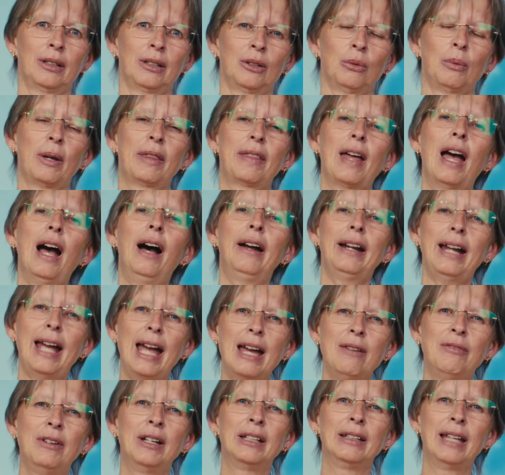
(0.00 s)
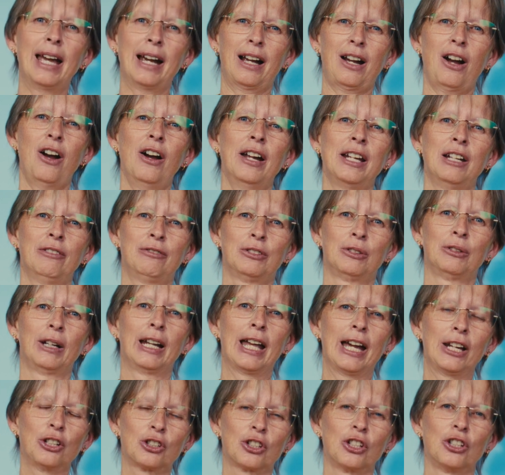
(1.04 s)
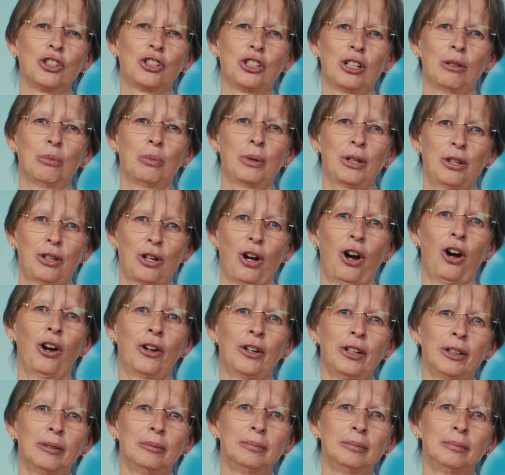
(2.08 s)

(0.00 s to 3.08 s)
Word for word: without having that kind of a relationship with God.